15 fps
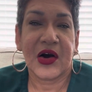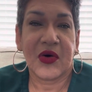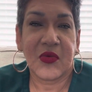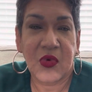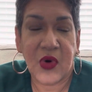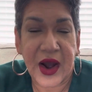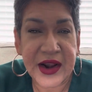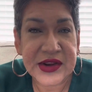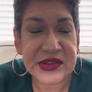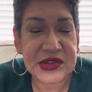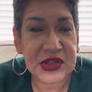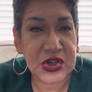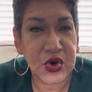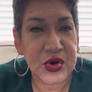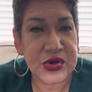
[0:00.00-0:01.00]
Once
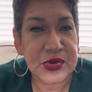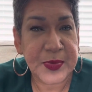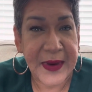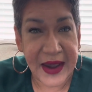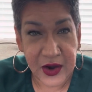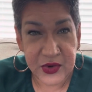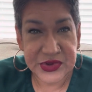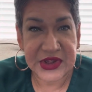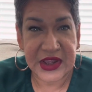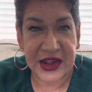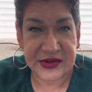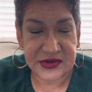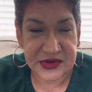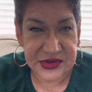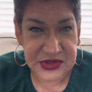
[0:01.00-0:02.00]
your spouse
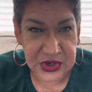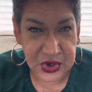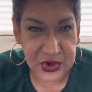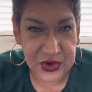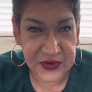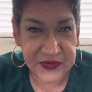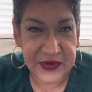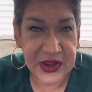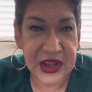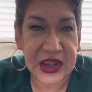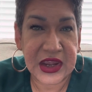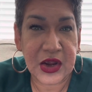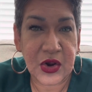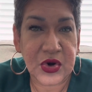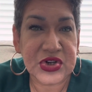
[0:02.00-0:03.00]
gets served,
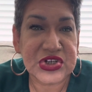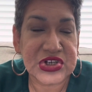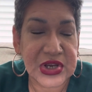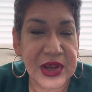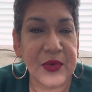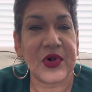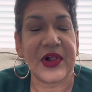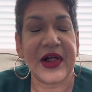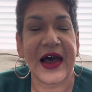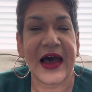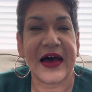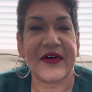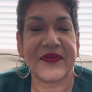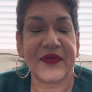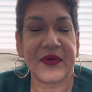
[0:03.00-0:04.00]
he or she will
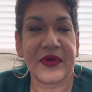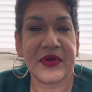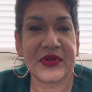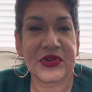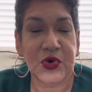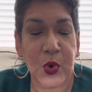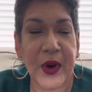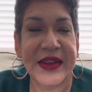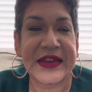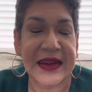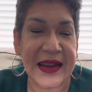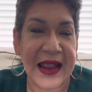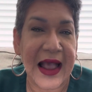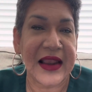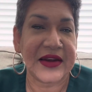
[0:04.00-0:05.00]
have 20
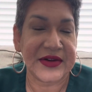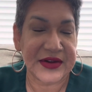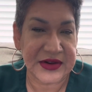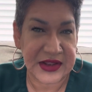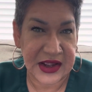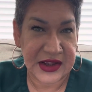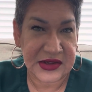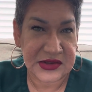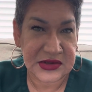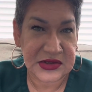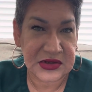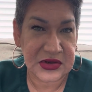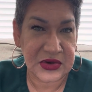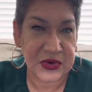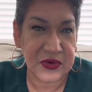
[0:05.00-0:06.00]
calendar days
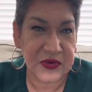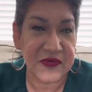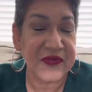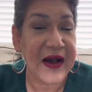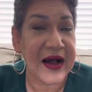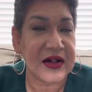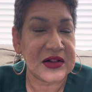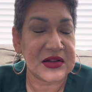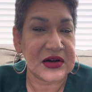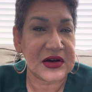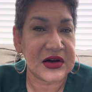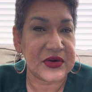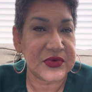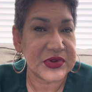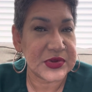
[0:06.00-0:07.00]
to file
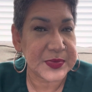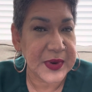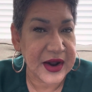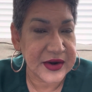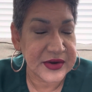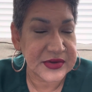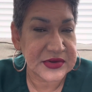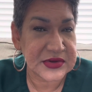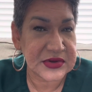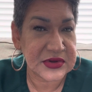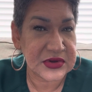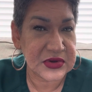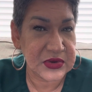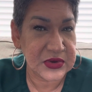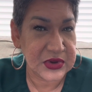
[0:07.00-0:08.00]
a response
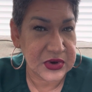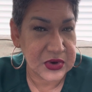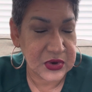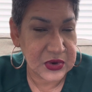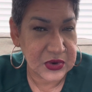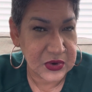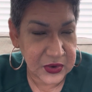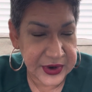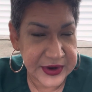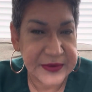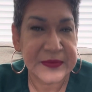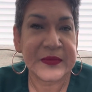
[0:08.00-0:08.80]
to the court.